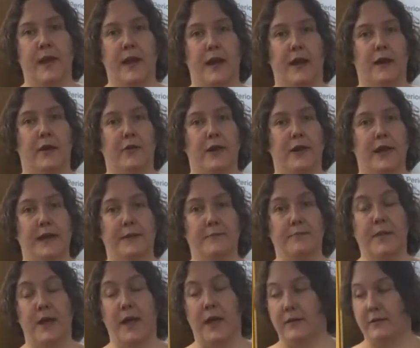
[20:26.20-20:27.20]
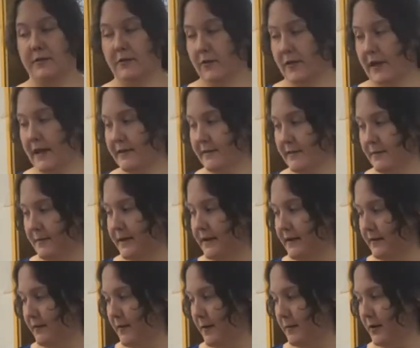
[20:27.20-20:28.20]
Okay, so that's a
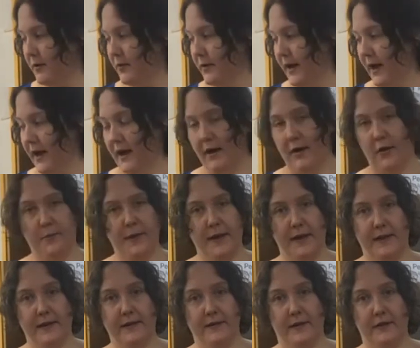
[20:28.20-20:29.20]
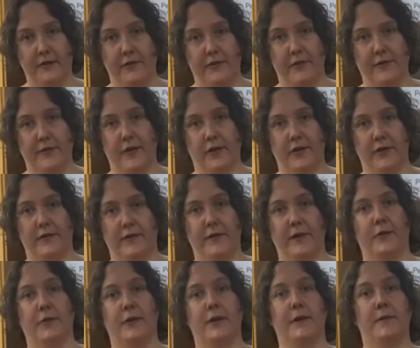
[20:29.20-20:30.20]
bit about how paleontologists figure this
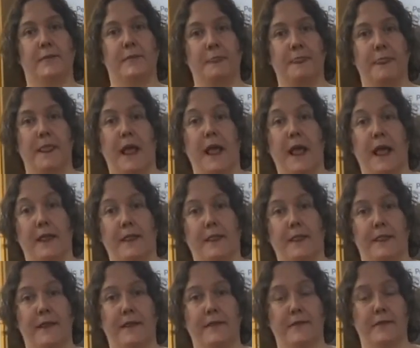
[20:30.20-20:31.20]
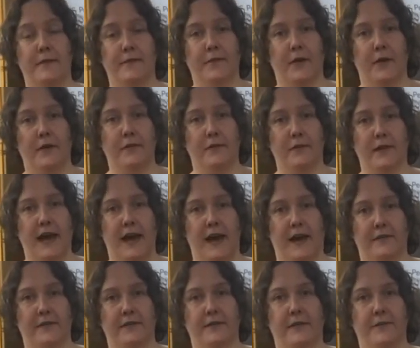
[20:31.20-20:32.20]
out. This is a fossil
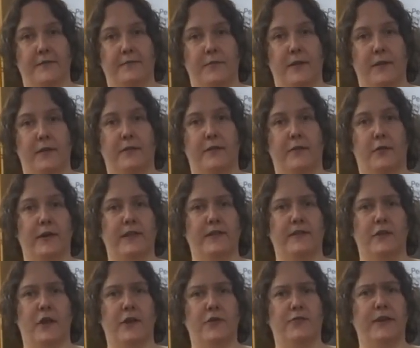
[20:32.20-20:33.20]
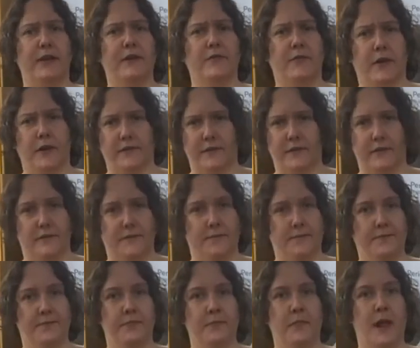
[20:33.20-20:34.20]
cast, so it's not a real fossil.
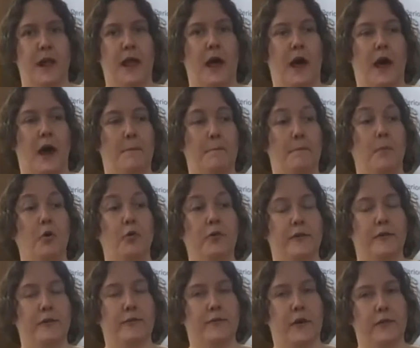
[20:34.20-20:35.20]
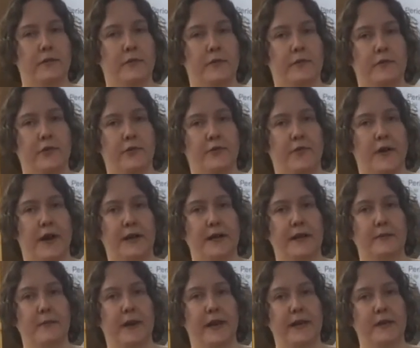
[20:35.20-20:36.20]
Most of the fossils you find
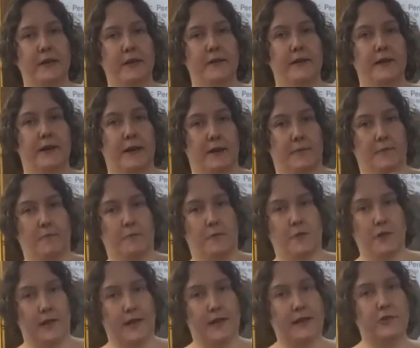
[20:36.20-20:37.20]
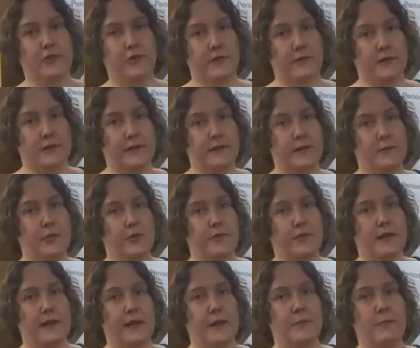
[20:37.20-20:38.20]
in my collections and in the
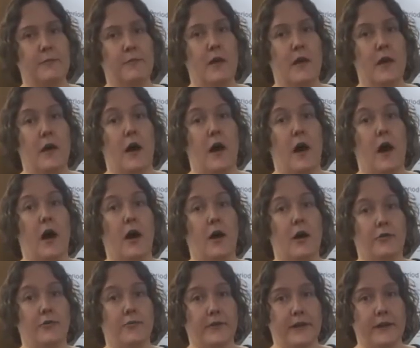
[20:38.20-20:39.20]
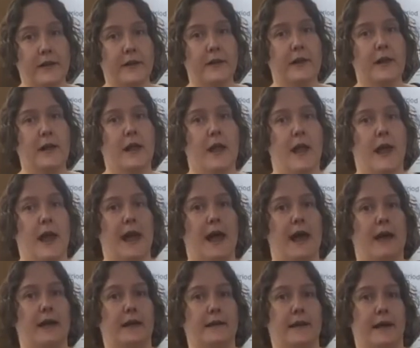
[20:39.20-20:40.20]
museum are real,
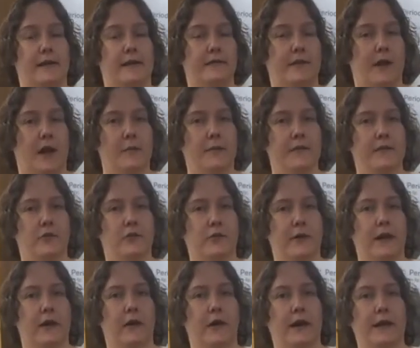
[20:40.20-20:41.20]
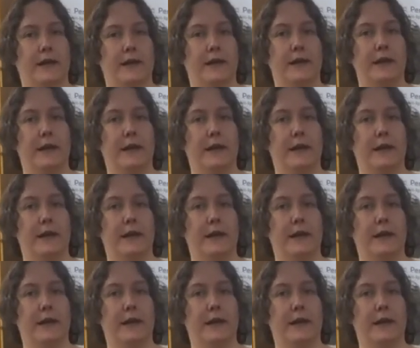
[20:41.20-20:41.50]
and as time is going on,